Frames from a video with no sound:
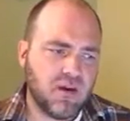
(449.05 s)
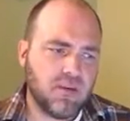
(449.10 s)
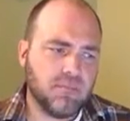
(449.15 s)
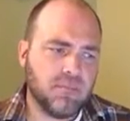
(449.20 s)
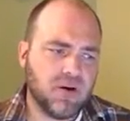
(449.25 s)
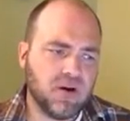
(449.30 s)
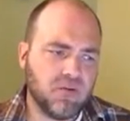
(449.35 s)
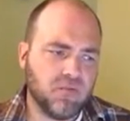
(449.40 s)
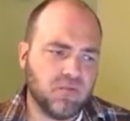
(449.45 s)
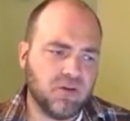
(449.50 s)

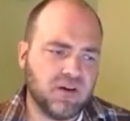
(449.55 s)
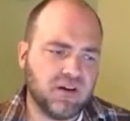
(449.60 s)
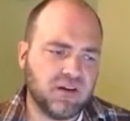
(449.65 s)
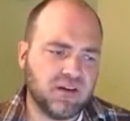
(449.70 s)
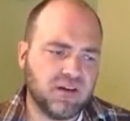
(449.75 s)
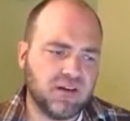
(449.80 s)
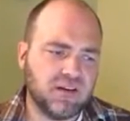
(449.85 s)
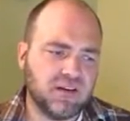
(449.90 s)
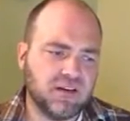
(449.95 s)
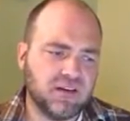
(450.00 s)
But
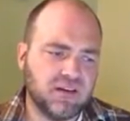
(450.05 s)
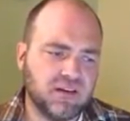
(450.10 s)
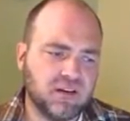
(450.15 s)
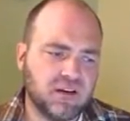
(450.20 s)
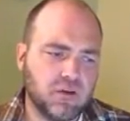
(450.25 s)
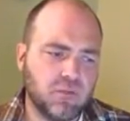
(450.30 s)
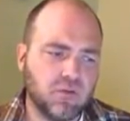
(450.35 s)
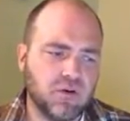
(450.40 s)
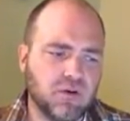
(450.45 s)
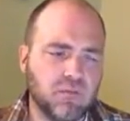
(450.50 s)
really,
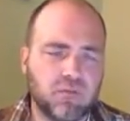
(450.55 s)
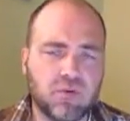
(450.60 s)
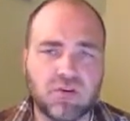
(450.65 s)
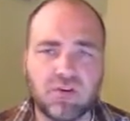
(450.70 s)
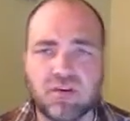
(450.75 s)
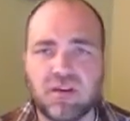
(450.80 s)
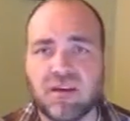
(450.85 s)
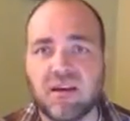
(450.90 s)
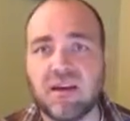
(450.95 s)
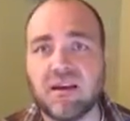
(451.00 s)

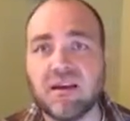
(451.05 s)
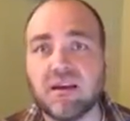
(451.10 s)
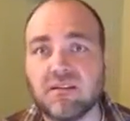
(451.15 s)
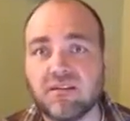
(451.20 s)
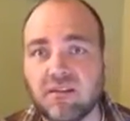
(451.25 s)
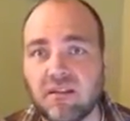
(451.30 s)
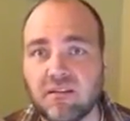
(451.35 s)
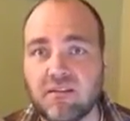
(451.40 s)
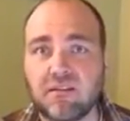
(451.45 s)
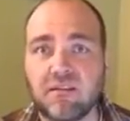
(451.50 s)
we're getting a
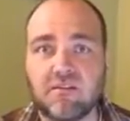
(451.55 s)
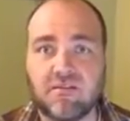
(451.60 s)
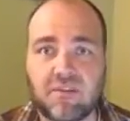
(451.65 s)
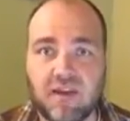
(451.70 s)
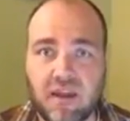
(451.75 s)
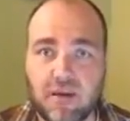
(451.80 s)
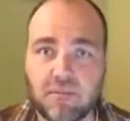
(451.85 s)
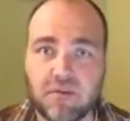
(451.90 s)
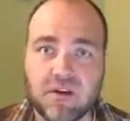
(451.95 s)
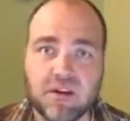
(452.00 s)
sense of the
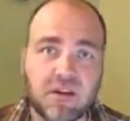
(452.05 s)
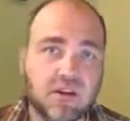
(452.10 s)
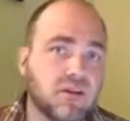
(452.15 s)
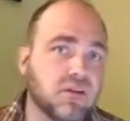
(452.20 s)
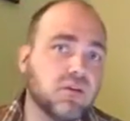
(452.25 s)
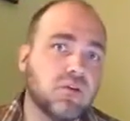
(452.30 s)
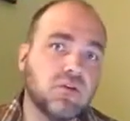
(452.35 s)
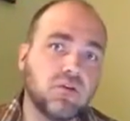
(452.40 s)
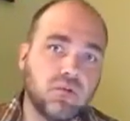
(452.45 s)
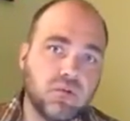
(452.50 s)
family and
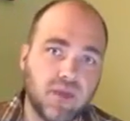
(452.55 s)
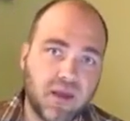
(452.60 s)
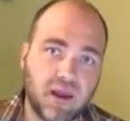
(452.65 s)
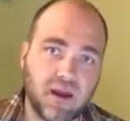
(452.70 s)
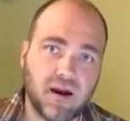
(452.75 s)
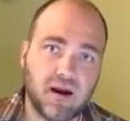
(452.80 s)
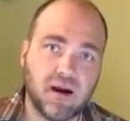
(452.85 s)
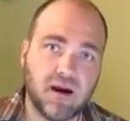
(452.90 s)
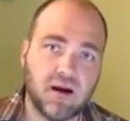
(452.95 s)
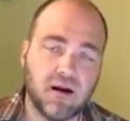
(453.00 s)
who they
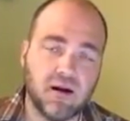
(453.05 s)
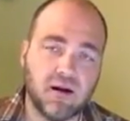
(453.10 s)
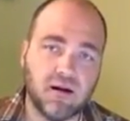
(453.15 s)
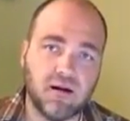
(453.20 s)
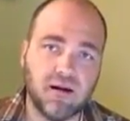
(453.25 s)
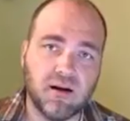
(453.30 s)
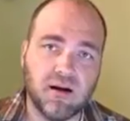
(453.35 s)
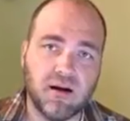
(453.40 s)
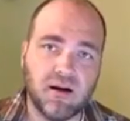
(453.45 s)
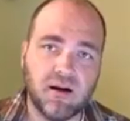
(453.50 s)

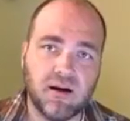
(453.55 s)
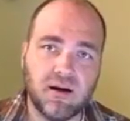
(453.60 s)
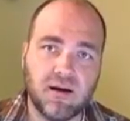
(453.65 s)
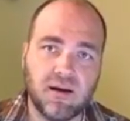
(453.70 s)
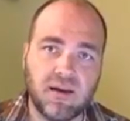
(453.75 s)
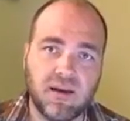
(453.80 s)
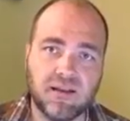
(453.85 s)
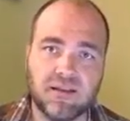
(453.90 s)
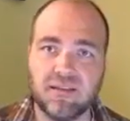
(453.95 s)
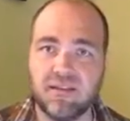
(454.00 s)
are,
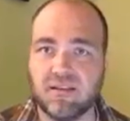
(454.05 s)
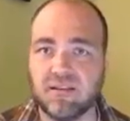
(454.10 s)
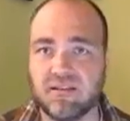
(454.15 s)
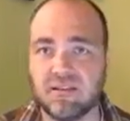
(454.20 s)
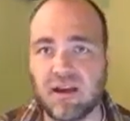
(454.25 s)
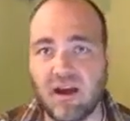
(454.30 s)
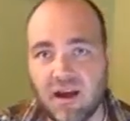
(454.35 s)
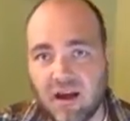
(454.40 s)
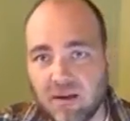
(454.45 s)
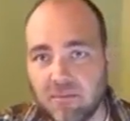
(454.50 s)
and the
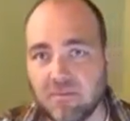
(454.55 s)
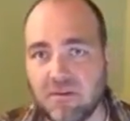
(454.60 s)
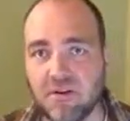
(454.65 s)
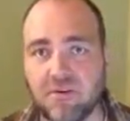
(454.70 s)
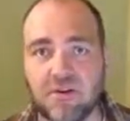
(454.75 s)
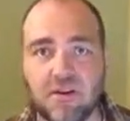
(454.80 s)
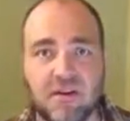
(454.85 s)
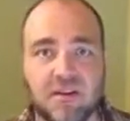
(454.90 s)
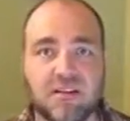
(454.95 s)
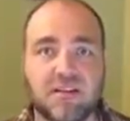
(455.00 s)
time
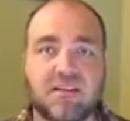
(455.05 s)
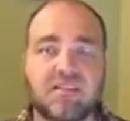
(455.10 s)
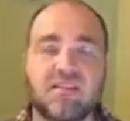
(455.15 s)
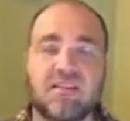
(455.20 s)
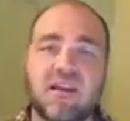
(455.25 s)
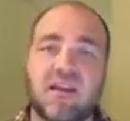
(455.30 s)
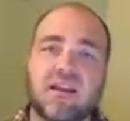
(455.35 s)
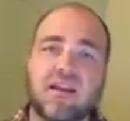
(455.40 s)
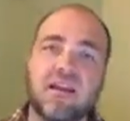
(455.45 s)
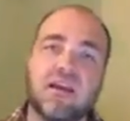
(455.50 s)
period and the
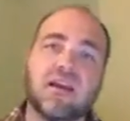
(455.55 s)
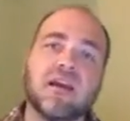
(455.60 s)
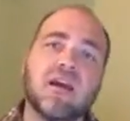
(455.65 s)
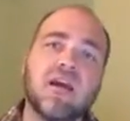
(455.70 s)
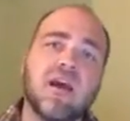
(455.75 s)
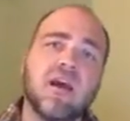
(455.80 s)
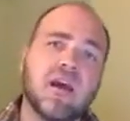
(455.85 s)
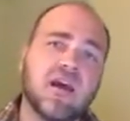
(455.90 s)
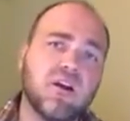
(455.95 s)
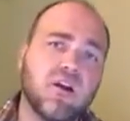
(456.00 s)
setting,
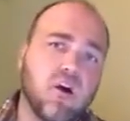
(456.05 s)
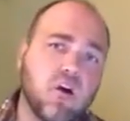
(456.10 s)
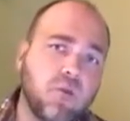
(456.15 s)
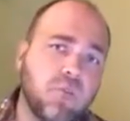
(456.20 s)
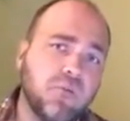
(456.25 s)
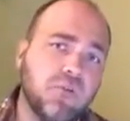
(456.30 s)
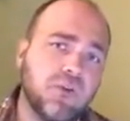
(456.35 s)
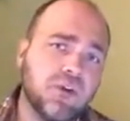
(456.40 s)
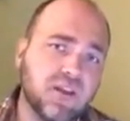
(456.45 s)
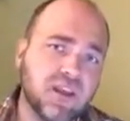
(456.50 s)
and
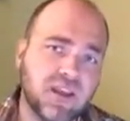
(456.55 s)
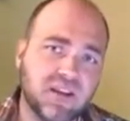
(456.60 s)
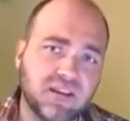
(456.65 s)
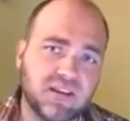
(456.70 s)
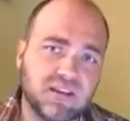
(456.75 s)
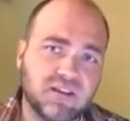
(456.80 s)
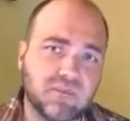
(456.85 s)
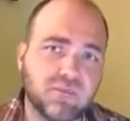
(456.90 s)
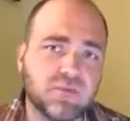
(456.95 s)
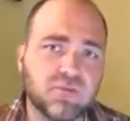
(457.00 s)
hopefully getting
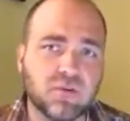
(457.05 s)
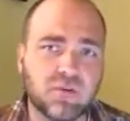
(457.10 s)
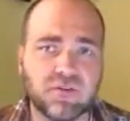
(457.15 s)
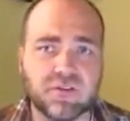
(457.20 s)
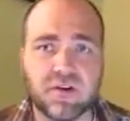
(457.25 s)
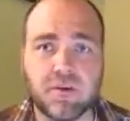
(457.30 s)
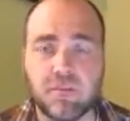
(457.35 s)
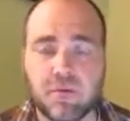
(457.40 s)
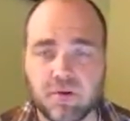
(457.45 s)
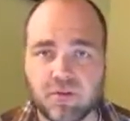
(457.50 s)
some sort of
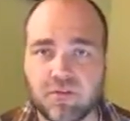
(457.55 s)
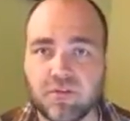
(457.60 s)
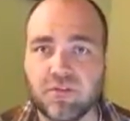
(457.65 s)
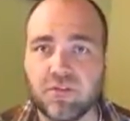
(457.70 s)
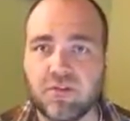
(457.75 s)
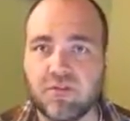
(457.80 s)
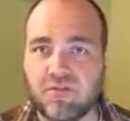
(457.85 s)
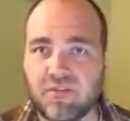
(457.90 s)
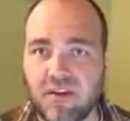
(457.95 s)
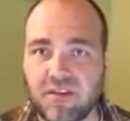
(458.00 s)
an
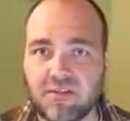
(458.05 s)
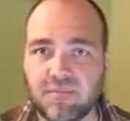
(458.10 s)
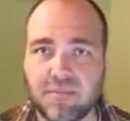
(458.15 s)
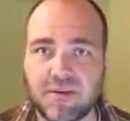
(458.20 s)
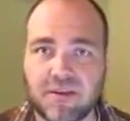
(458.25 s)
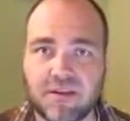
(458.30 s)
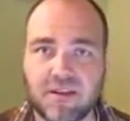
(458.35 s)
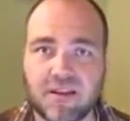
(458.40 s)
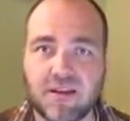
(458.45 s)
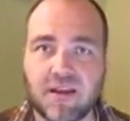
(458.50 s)
emotional
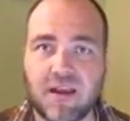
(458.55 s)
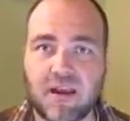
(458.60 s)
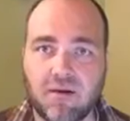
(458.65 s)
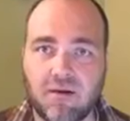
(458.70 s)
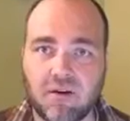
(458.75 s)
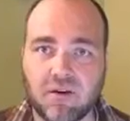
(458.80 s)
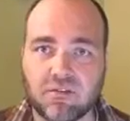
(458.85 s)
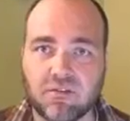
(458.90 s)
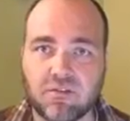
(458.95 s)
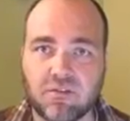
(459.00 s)
investment in the
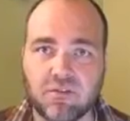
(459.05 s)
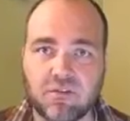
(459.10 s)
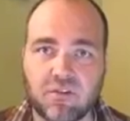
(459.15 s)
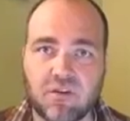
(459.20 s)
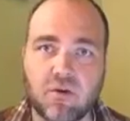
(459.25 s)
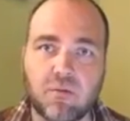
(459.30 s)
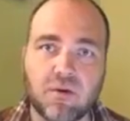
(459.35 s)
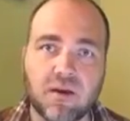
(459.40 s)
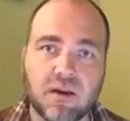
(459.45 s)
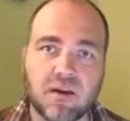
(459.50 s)
characters,
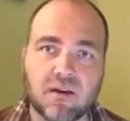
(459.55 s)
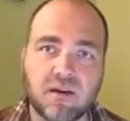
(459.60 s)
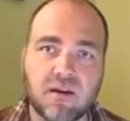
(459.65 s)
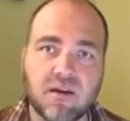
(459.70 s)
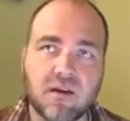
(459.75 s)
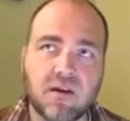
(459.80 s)
knowing